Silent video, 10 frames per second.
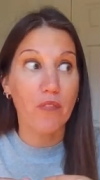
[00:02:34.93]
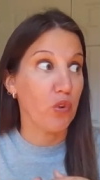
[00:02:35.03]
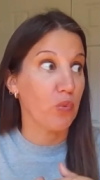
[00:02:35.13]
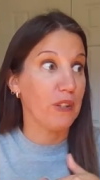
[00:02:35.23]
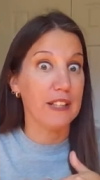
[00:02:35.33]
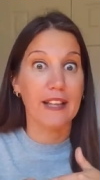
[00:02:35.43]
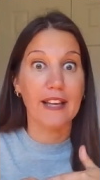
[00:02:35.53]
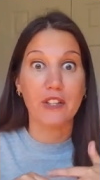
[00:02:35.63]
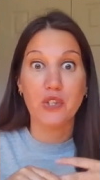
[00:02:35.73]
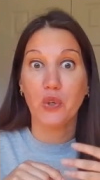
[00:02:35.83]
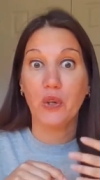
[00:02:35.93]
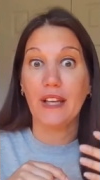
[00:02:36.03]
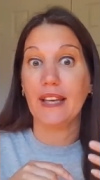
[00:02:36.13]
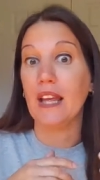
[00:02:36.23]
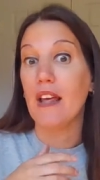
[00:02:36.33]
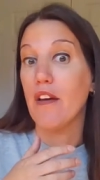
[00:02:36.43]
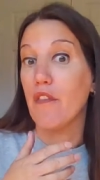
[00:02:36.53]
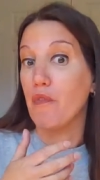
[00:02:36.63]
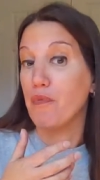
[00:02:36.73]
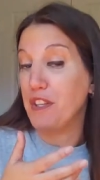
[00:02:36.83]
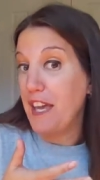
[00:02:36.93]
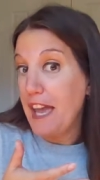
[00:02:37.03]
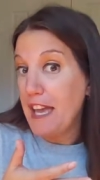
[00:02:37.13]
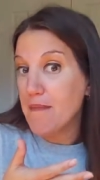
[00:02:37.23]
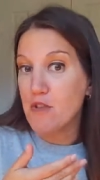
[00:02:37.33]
If you really like a certain game,